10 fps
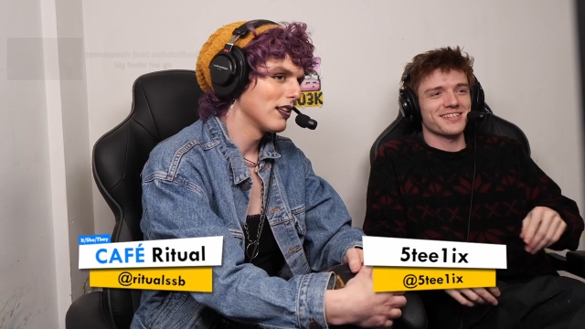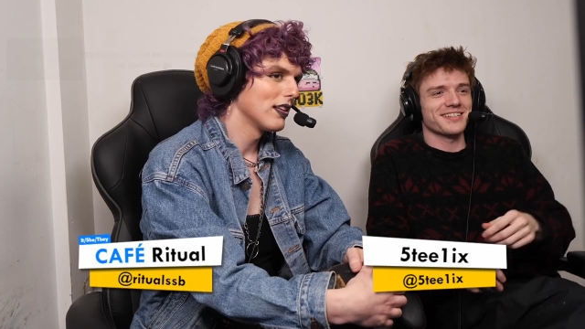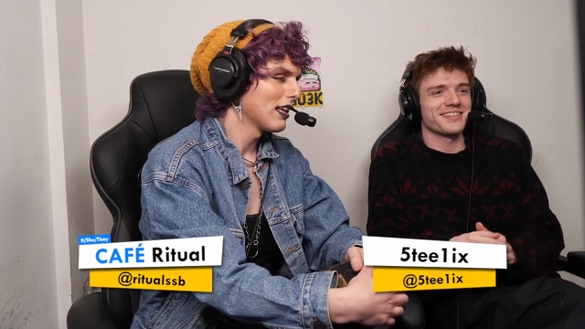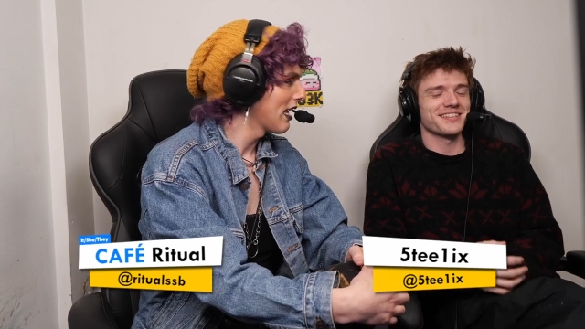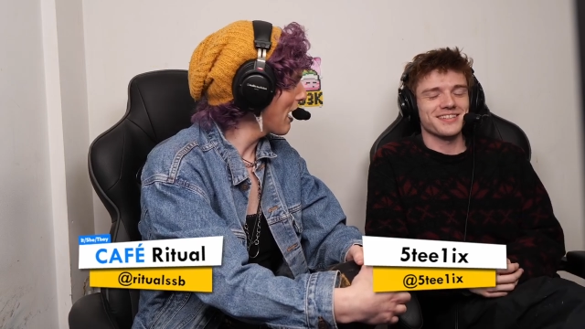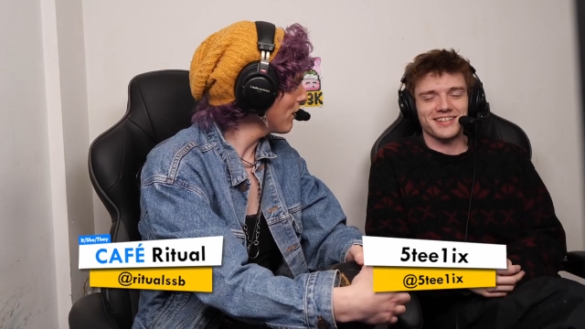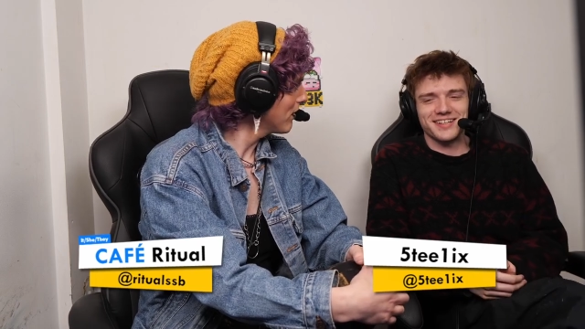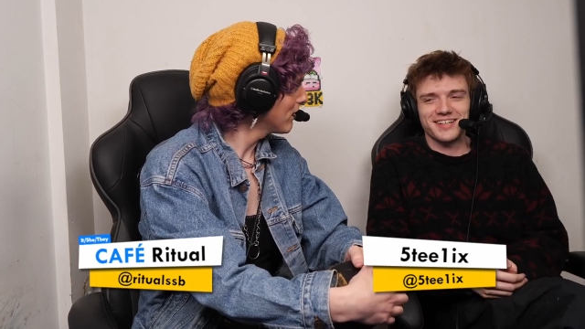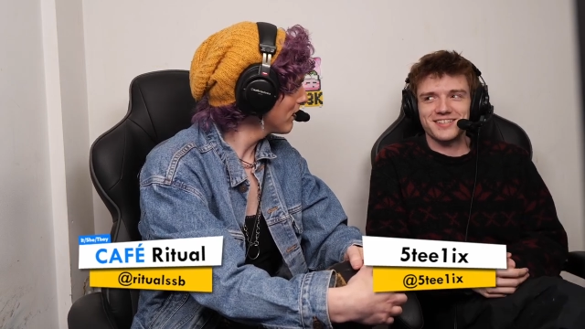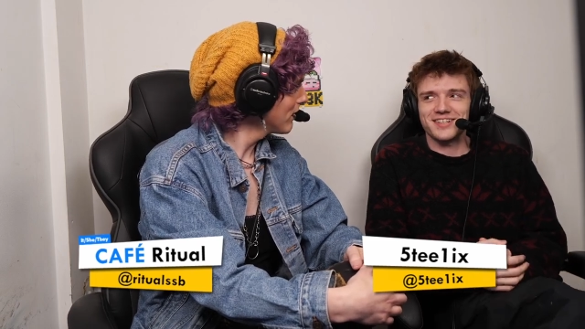
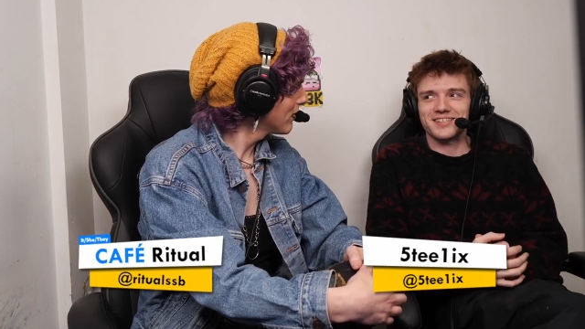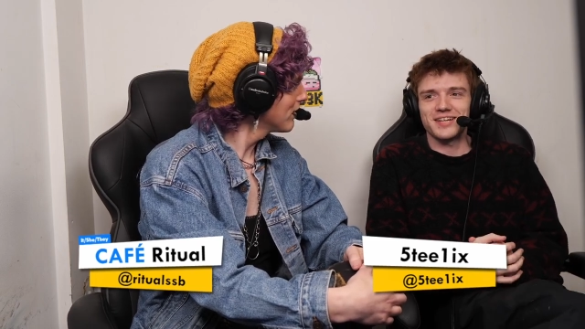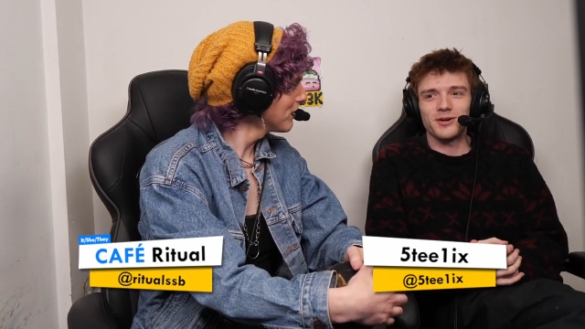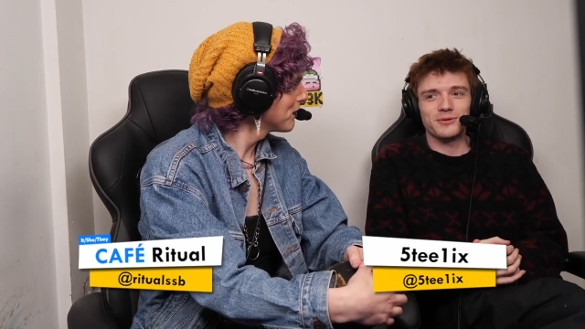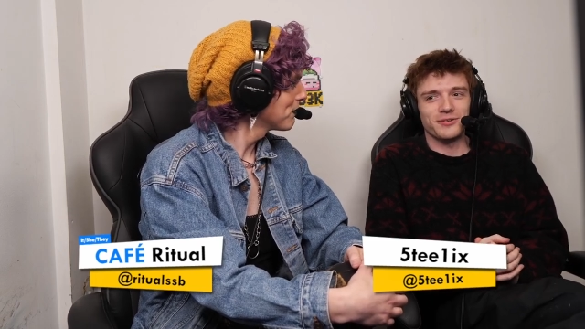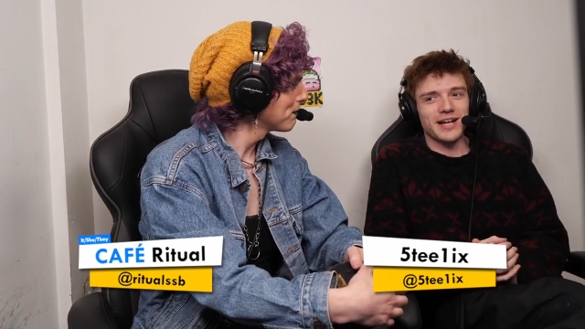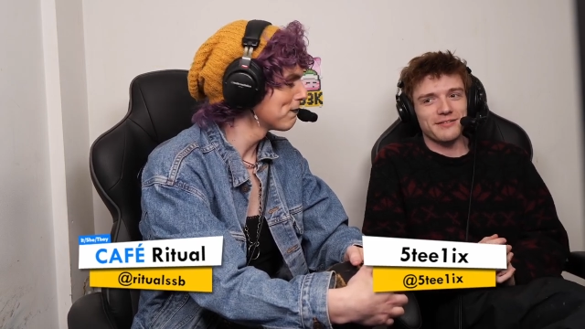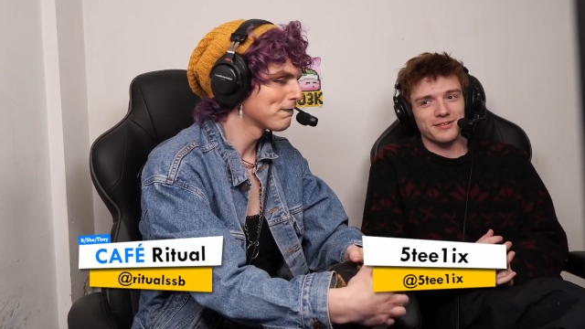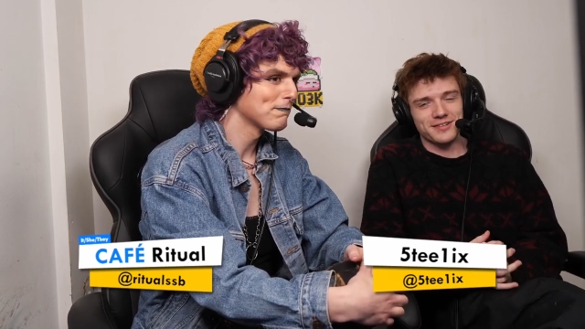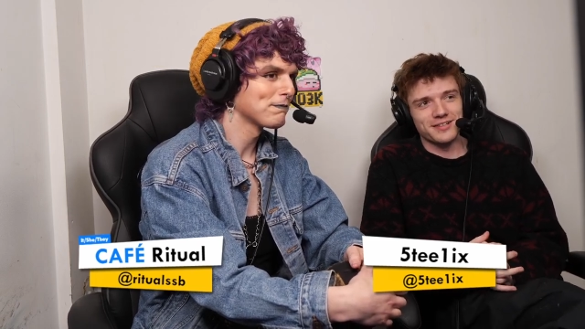Speaker 1: to I talked to Helper right
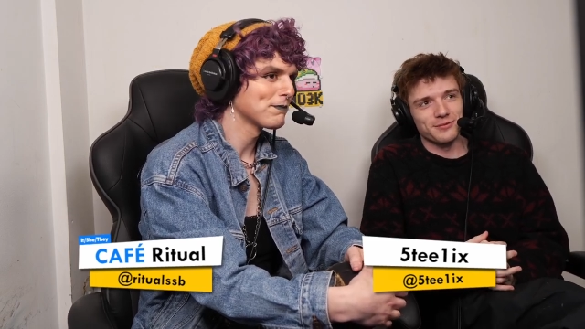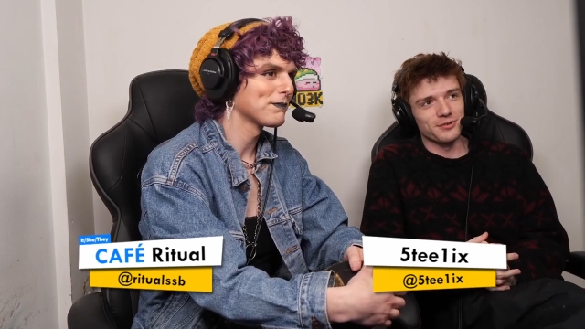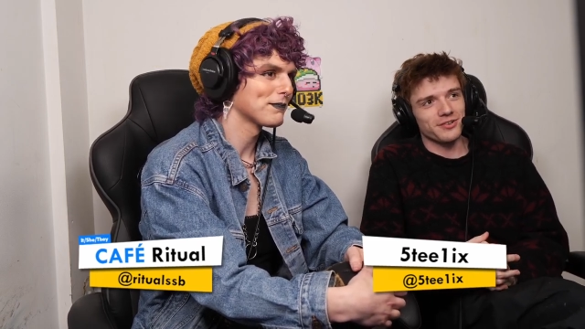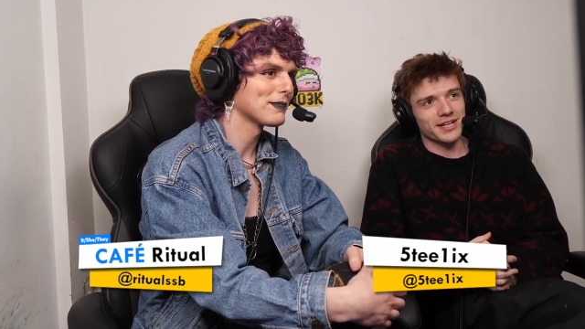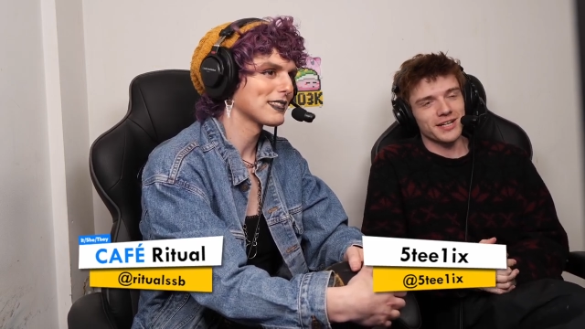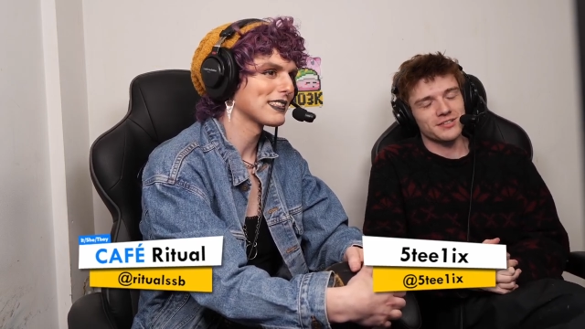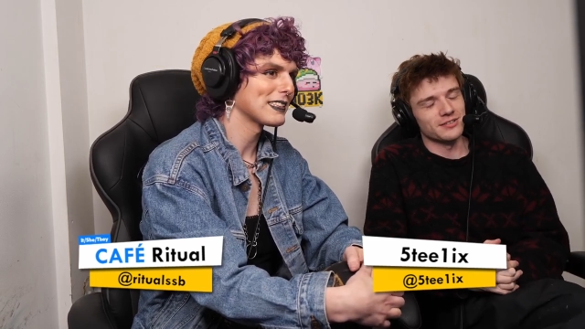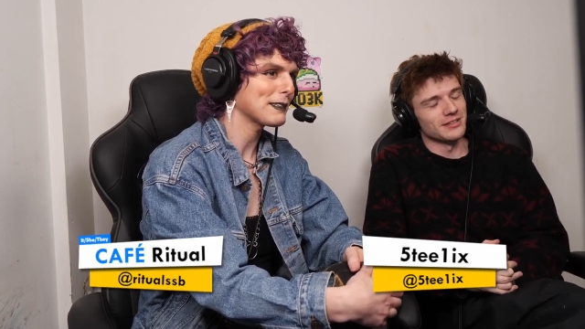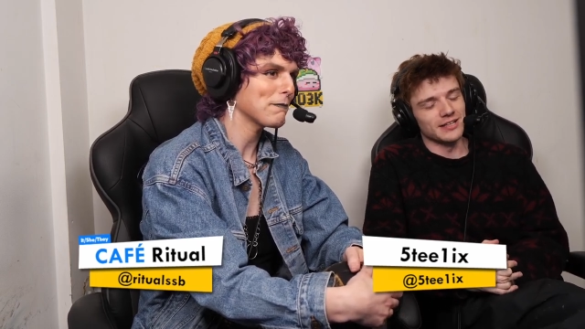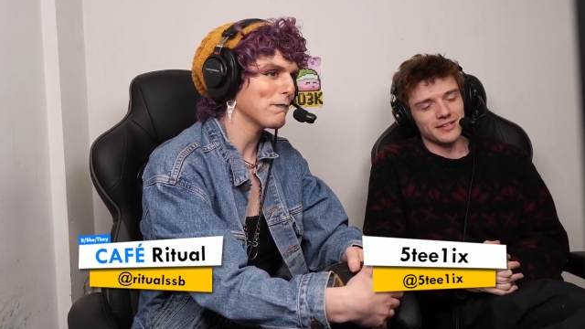after this, and Helper was like, I
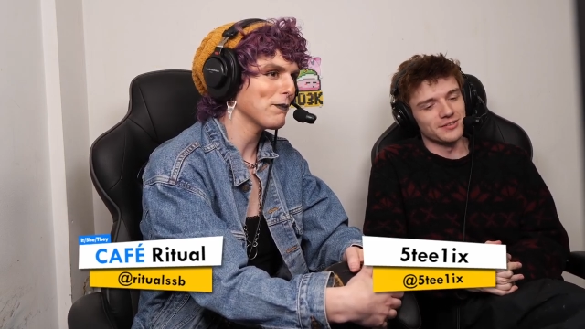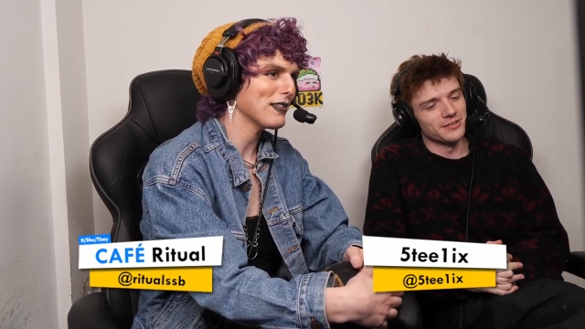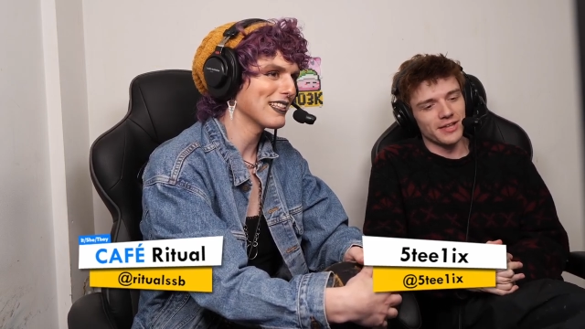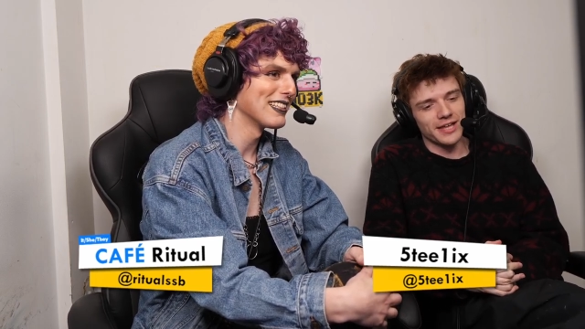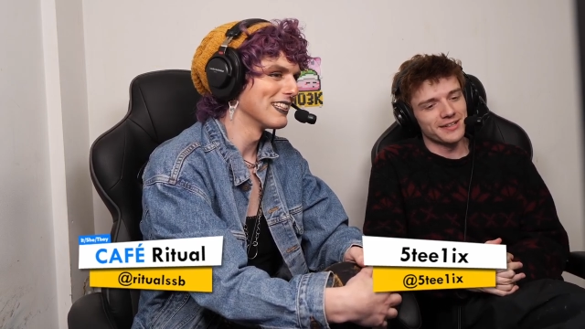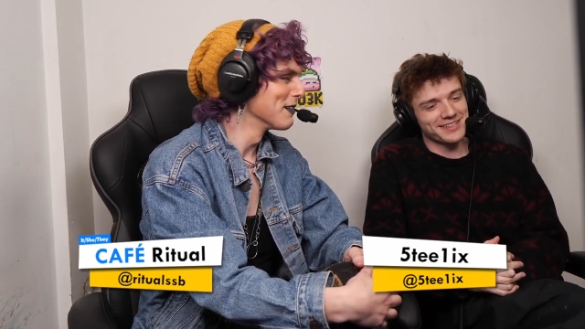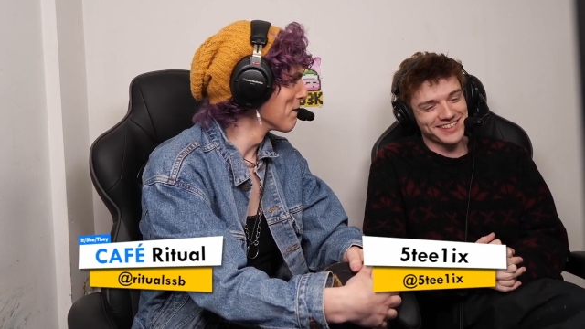shouldn't let you do that.